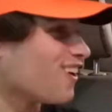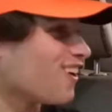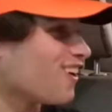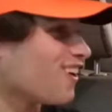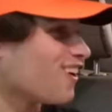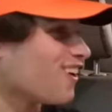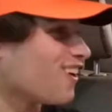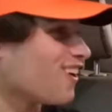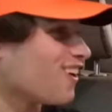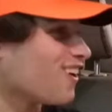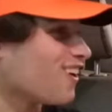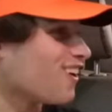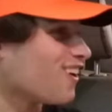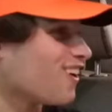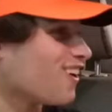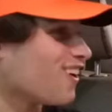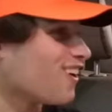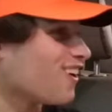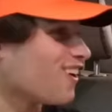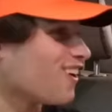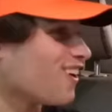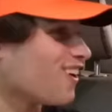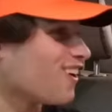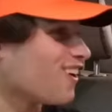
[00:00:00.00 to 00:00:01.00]

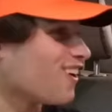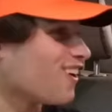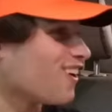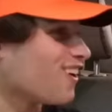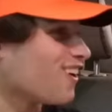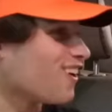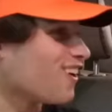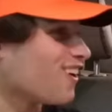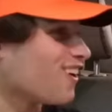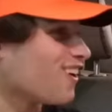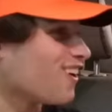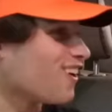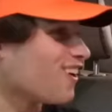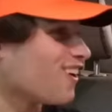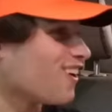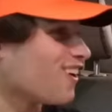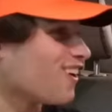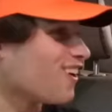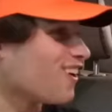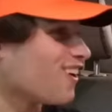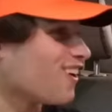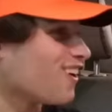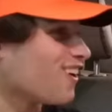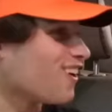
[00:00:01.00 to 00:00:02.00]

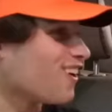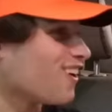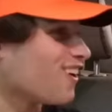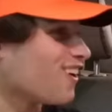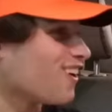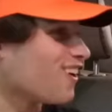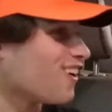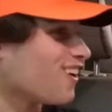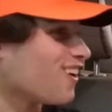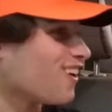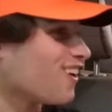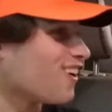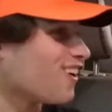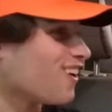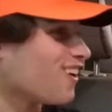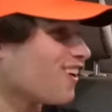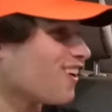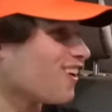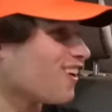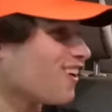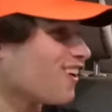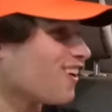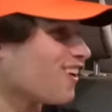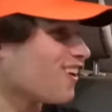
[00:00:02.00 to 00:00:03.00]

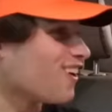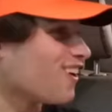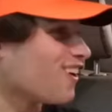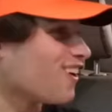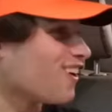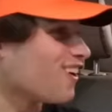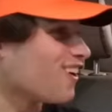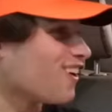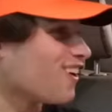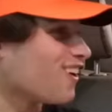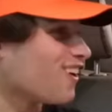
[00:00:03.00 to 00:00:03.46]
(silent)